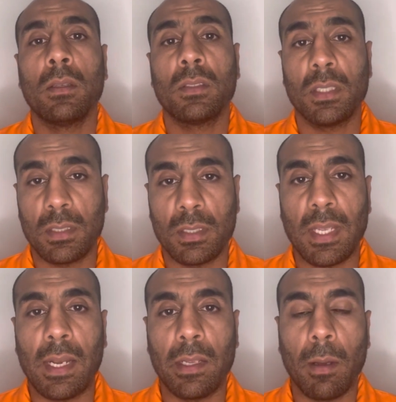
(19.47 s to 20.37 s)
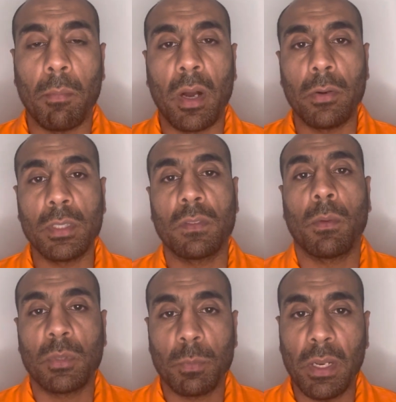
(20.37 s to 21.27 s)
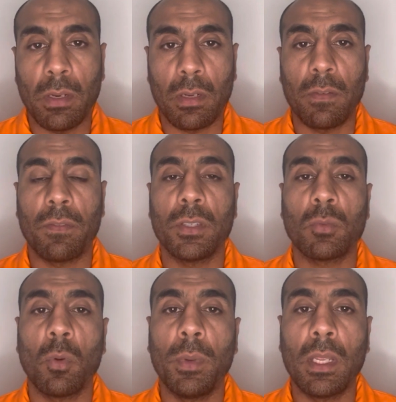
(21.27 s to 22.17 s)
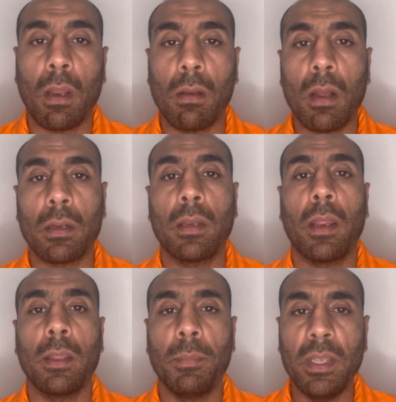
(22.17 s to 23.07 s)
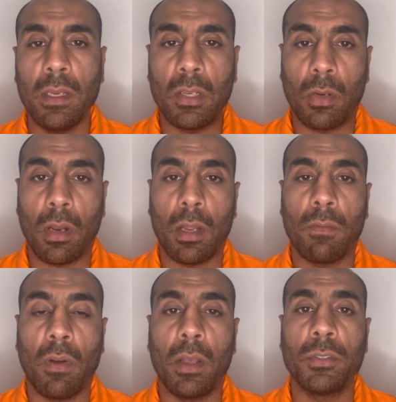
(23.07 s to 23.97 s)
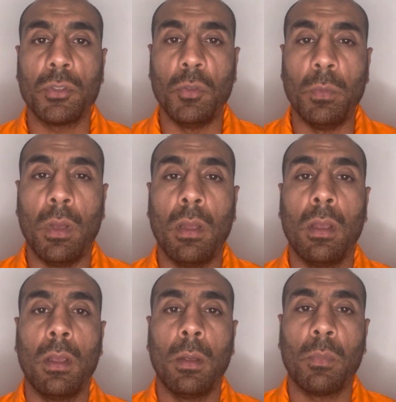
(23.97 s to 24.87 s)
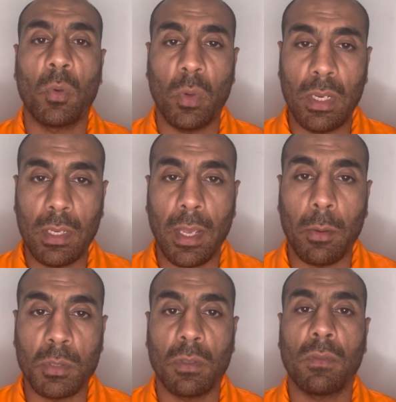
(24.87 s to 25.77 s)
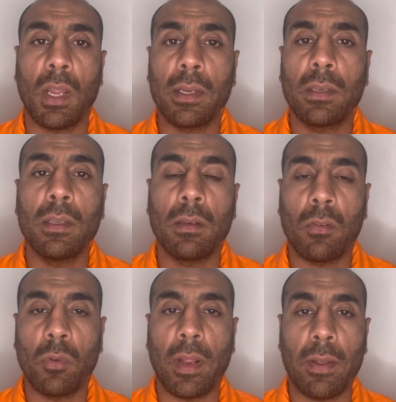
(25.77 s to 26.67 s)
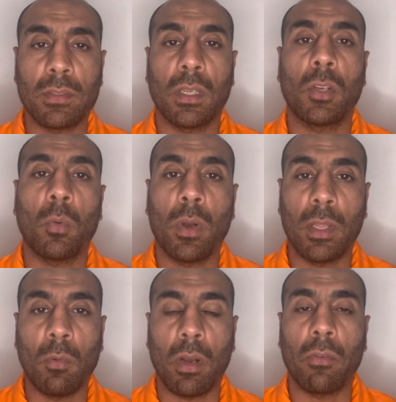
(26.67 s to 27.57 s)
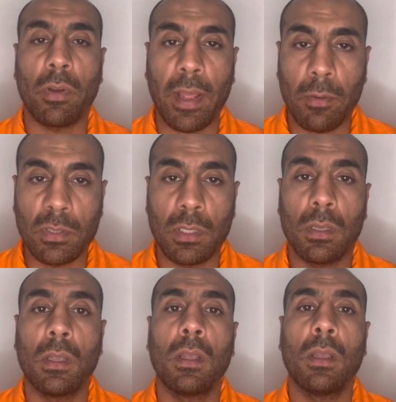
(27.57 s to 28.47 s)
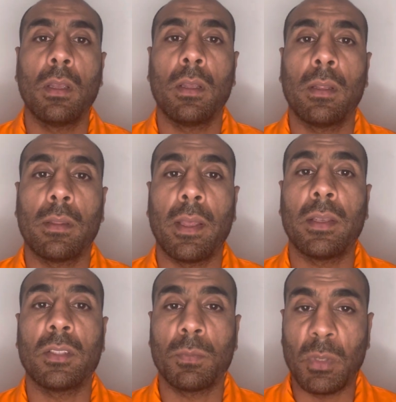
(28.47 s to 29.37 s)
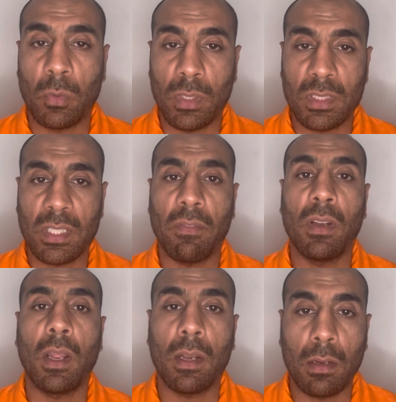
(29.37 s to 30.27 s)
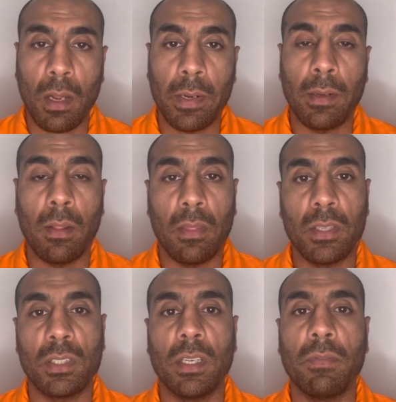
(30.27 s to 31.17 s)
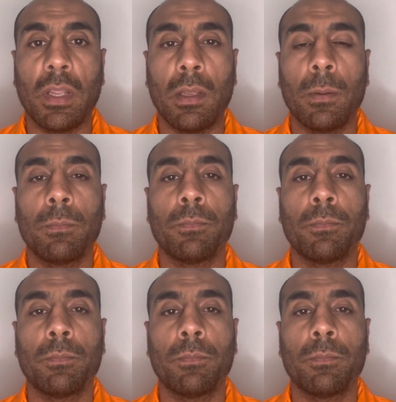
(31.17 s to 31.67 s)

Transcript: Sister Sally Ann Burris from Split the Difference will be conducting a meeting tonight via Zoom between the hours of 1900 hours and 2100 hours. That is between 7 and 9 this evening.